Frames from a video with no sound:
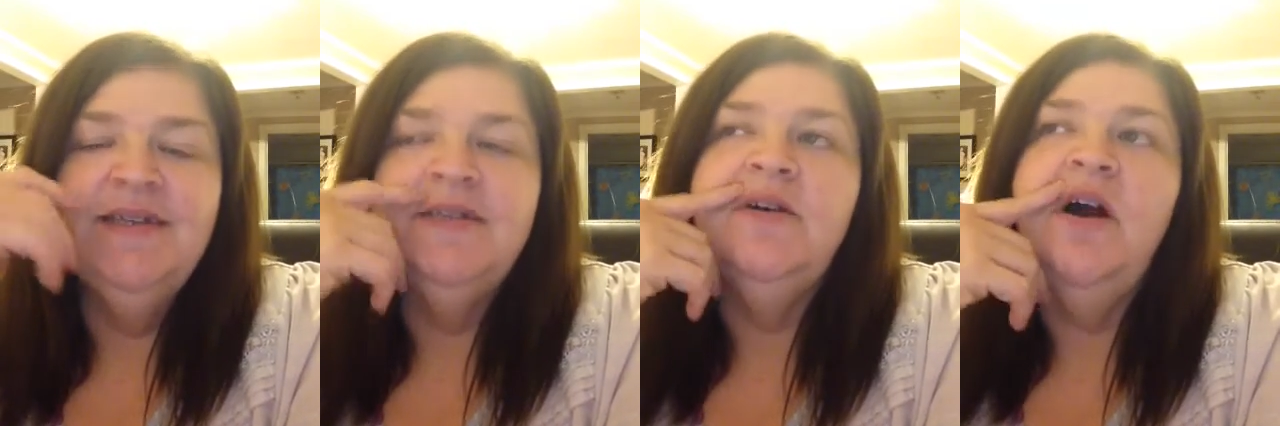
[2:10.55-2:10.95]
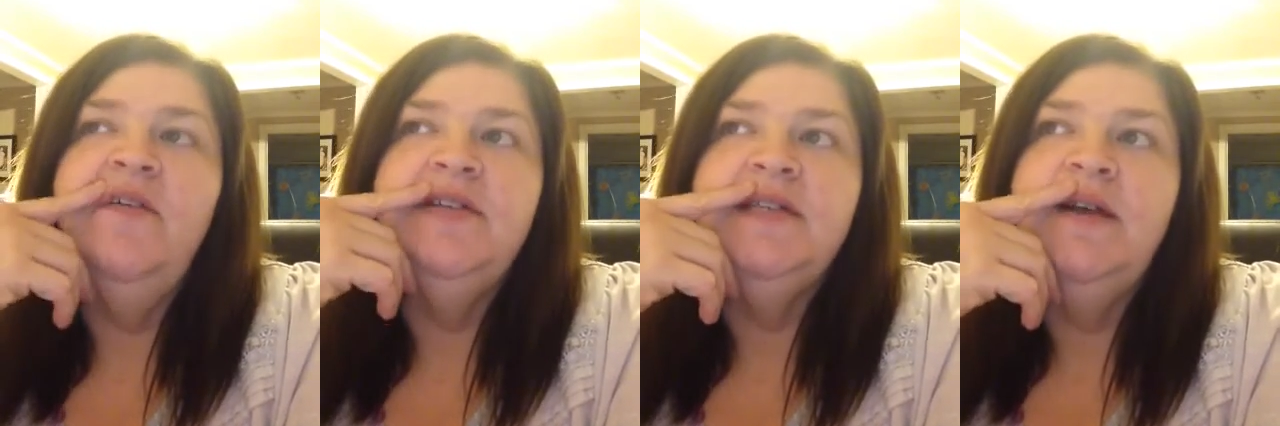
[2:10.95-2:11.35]
So
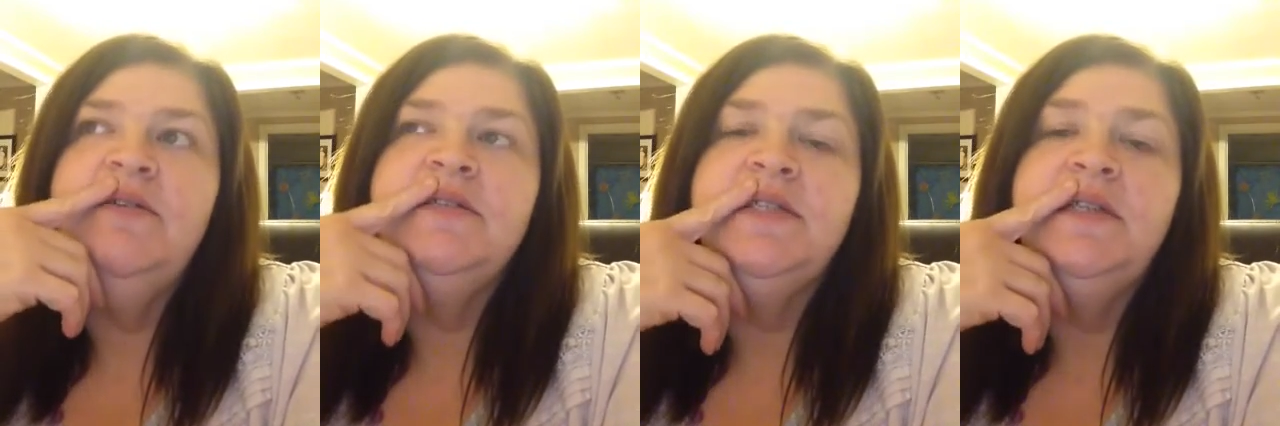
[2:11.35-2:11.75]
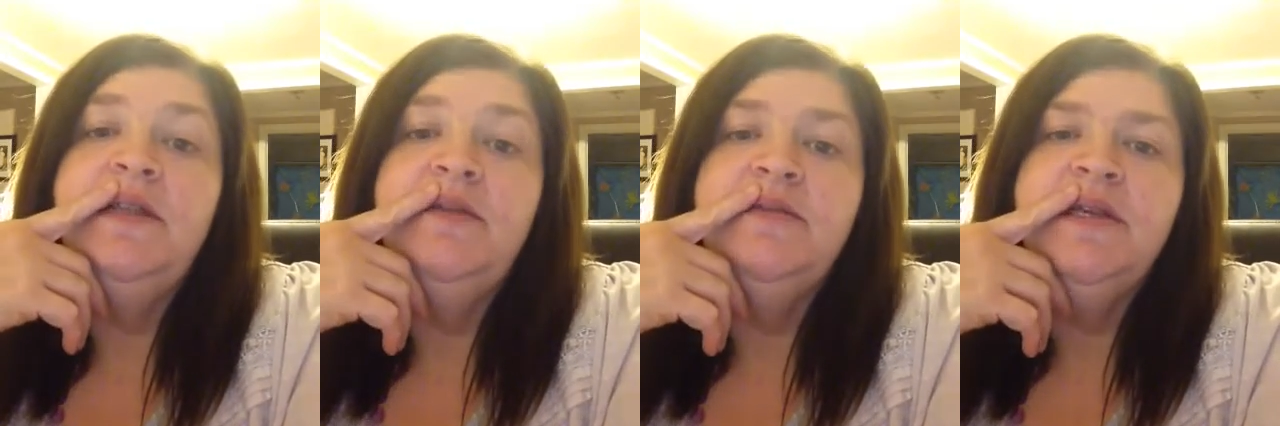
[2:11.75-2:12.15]
obviously, I was a
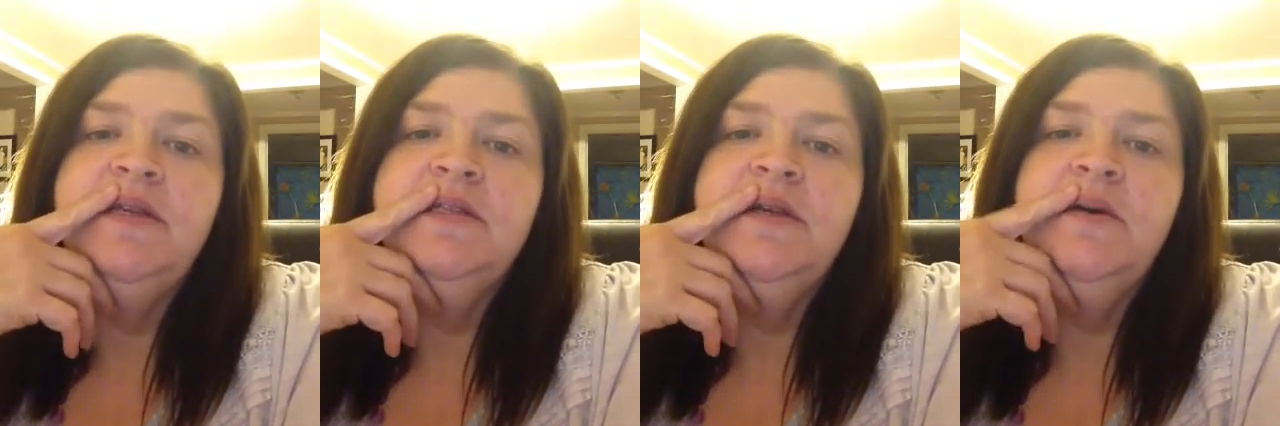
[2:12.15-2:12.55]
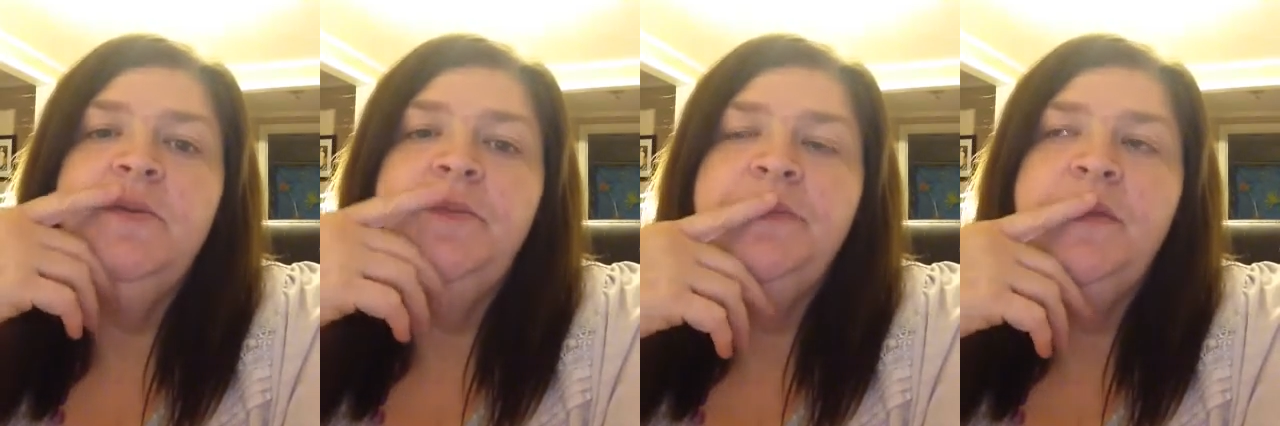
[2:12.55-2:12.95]
little upset. So
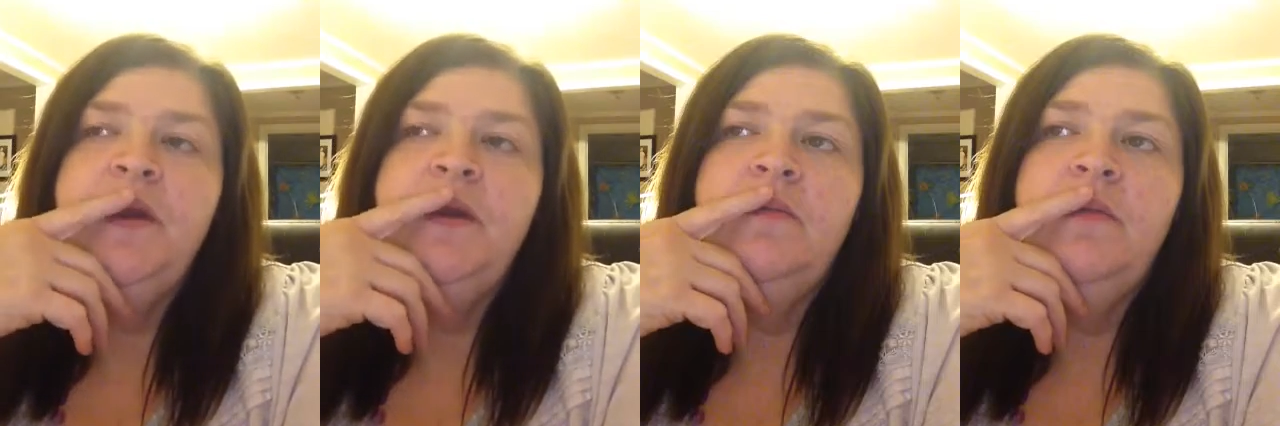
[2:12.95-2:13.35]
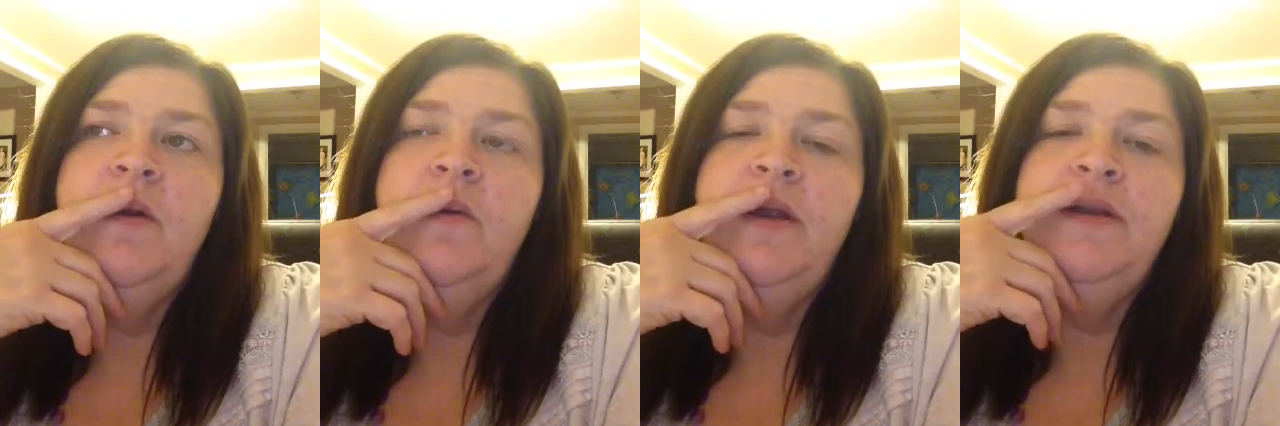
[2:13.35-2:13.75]
um,
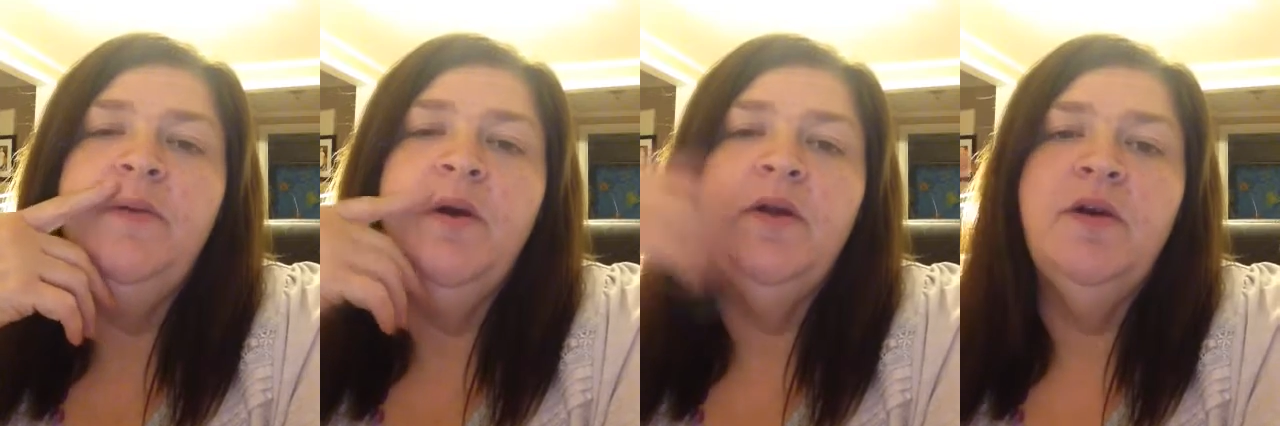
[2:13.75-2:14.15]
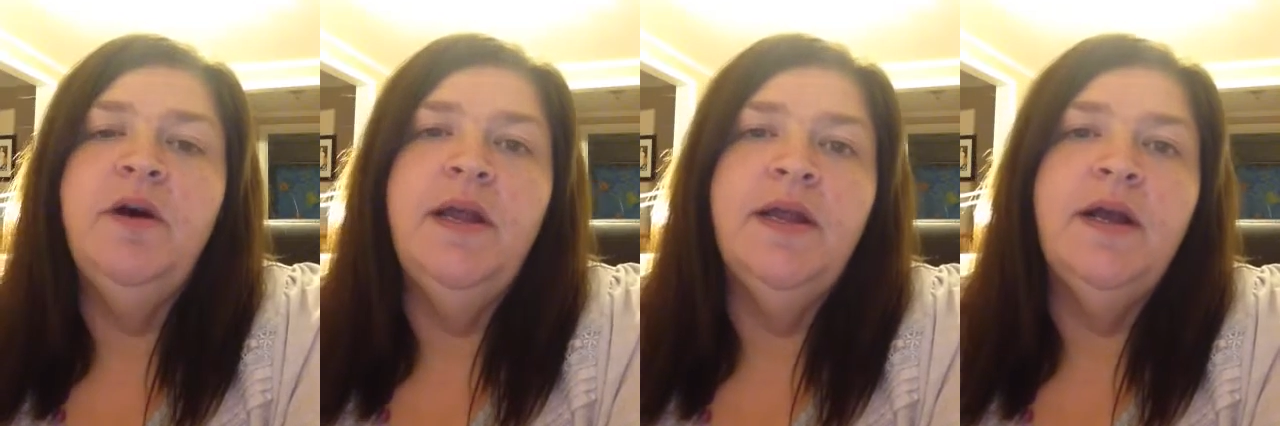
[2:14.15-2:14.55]
I went out in the parking
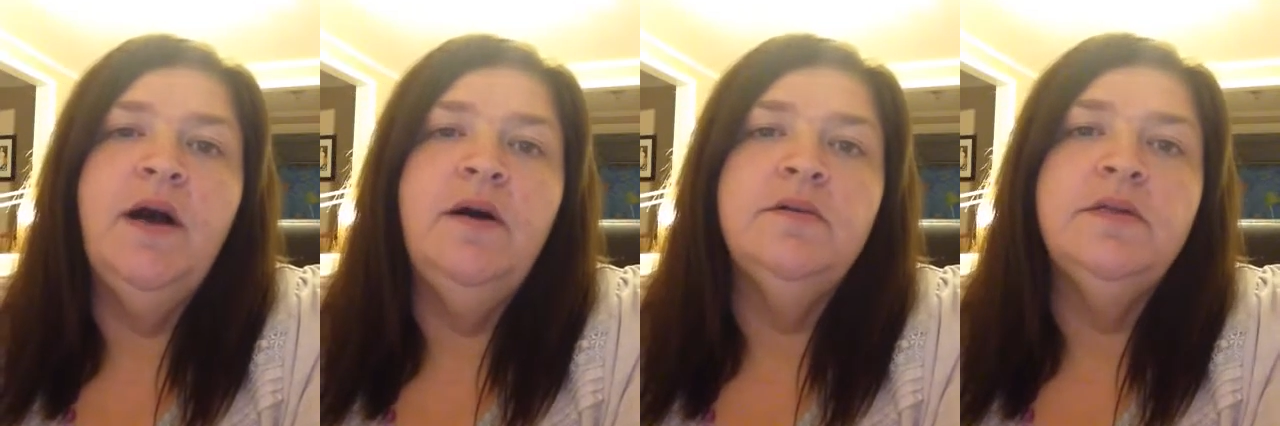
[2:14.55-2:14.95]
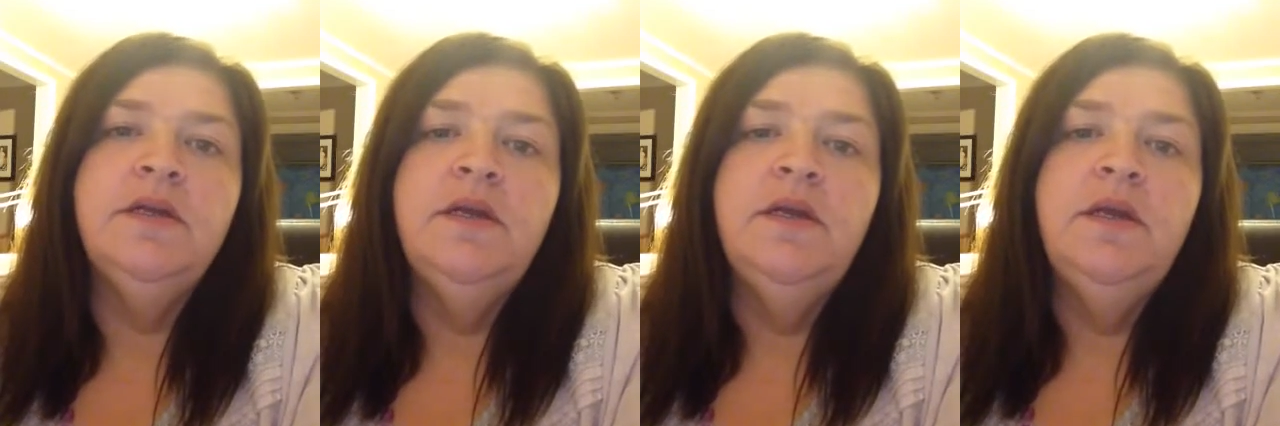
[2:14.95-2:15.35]
lot and called
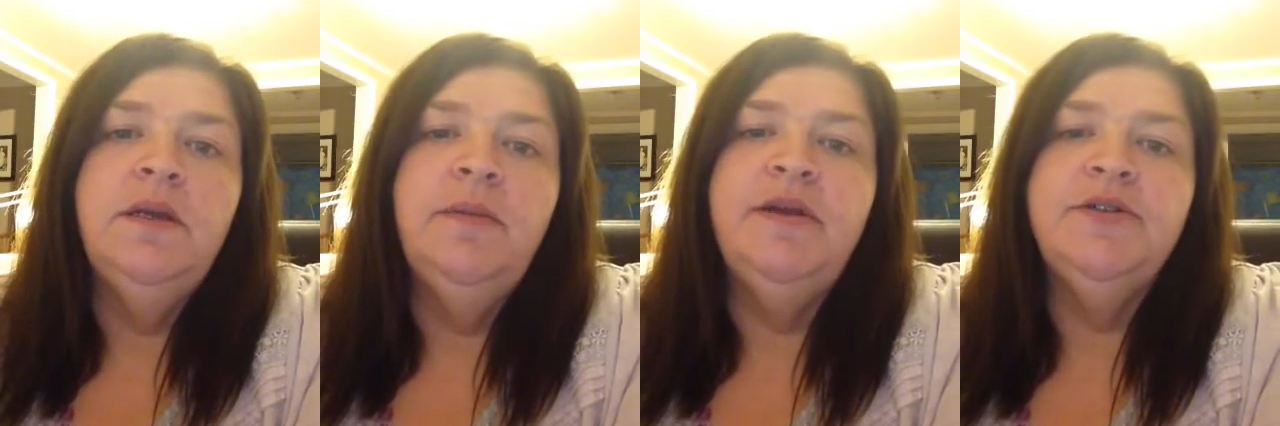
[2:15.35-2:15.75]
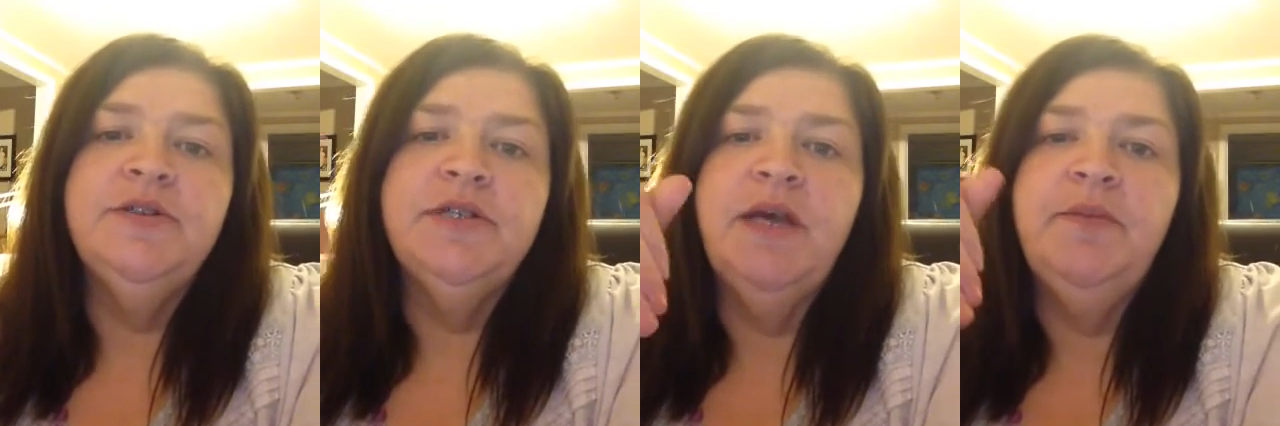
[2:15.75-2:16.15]
my
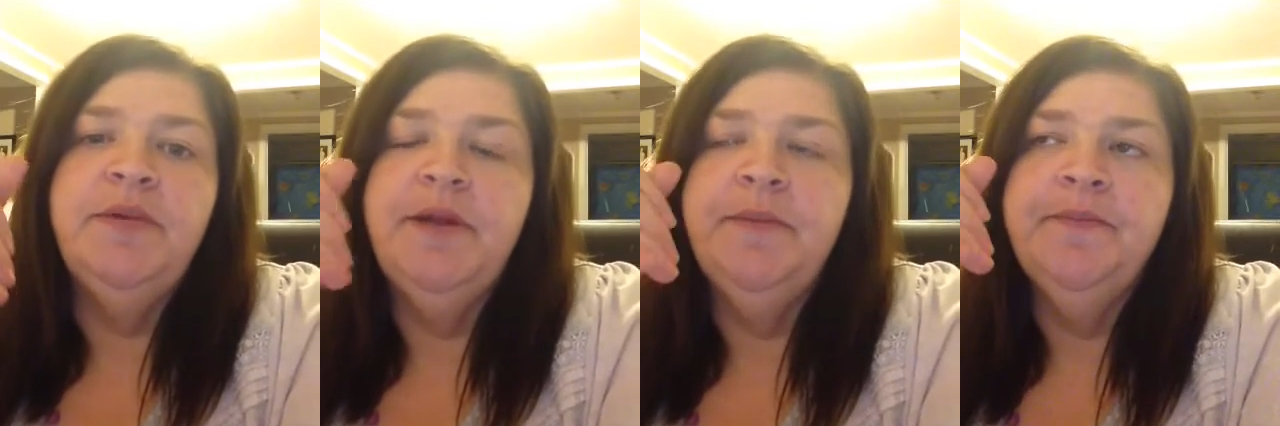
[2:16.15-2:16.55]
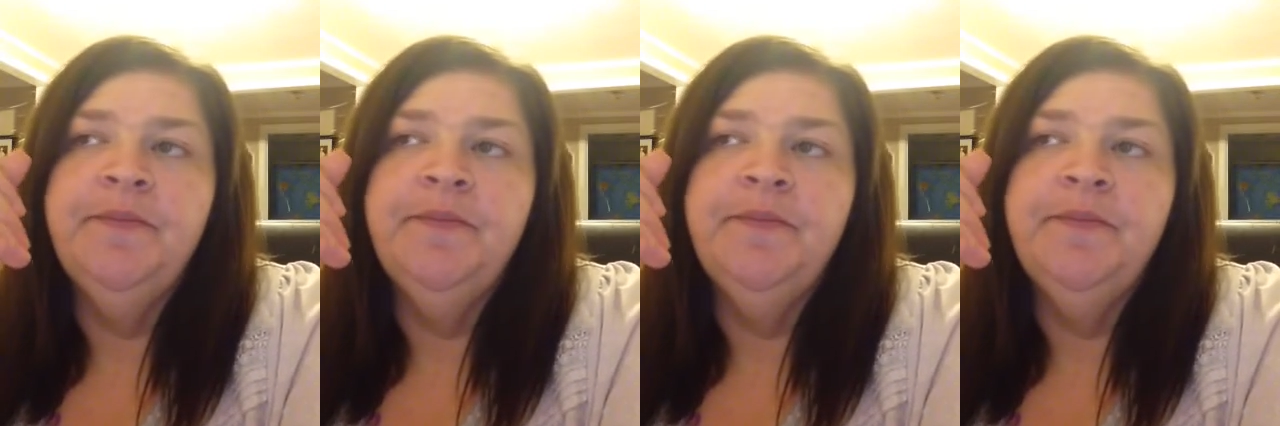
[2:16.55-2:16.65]
insurance company,